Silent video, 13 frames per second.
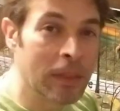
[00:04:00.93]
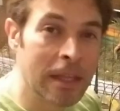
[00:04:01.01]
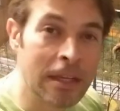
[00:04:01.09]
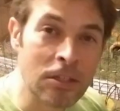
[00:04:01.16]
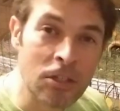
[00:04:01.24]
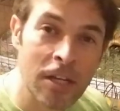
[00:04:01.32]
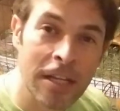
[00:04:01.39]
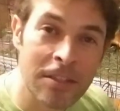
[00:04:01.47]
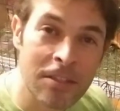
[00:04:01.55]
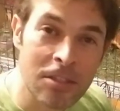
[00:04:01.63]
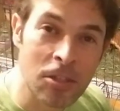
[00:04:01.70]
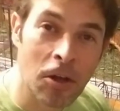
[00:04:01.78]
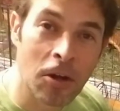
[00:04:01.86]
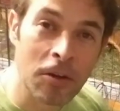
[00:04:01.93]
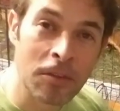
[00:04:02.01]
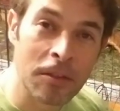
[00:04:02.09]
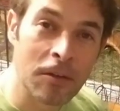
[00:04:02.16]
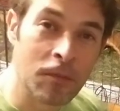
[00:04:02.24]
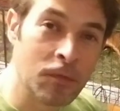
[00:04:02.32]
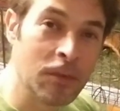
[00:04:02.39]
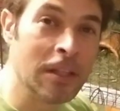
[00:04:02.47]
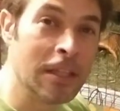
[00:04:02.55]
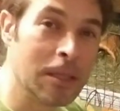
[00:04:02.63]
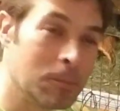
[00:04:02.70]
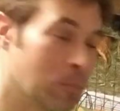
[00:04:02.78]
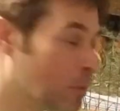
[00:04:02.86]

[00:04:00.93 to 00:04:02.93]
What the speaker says: then chances are they're feeling